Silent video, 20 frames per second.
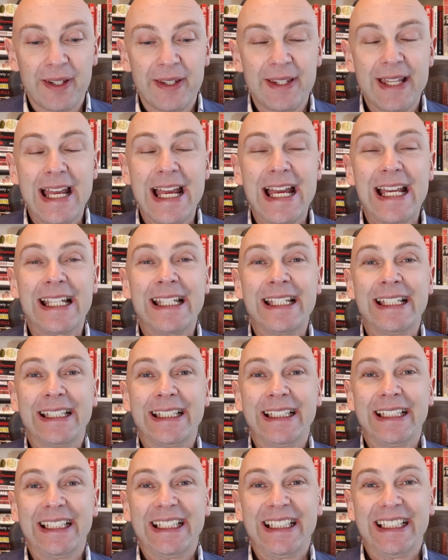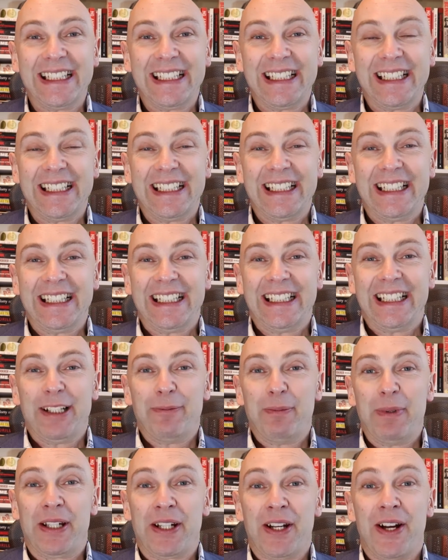then
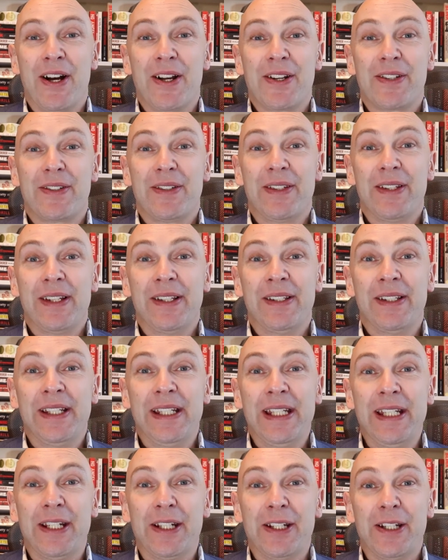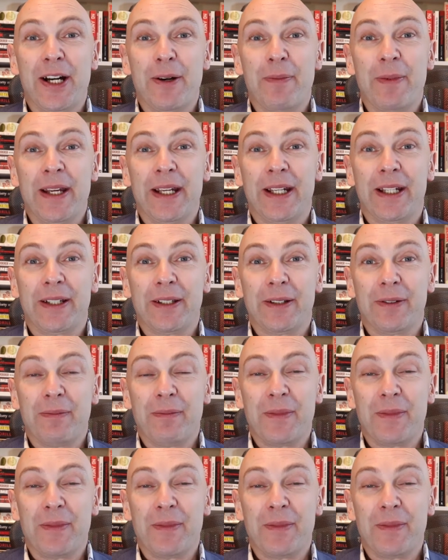because the economic